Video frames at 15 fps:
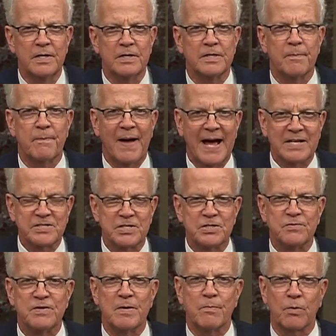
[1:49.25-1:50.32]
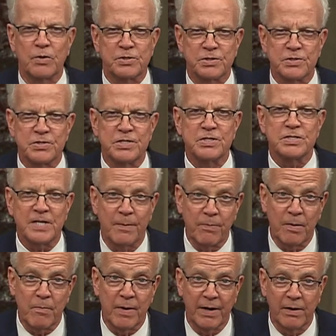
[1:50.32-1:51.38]
the passage of the emergency
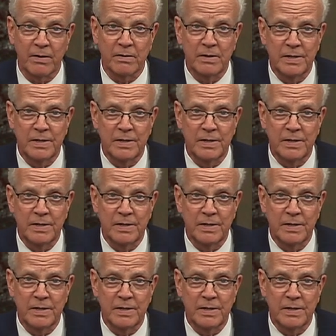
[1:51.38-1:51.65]
supplemental.